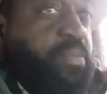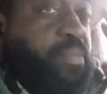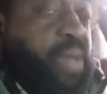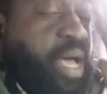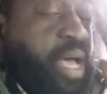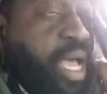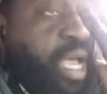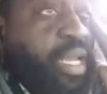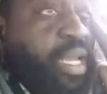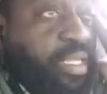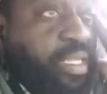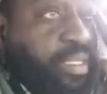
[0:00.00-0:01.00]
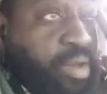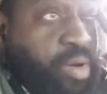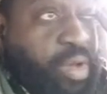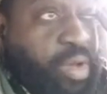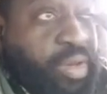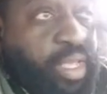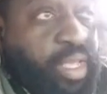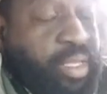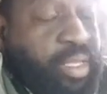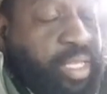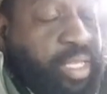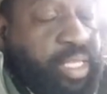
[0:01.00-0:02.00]
mind is going
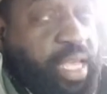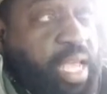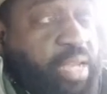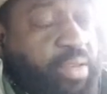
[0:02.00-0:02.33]
is at,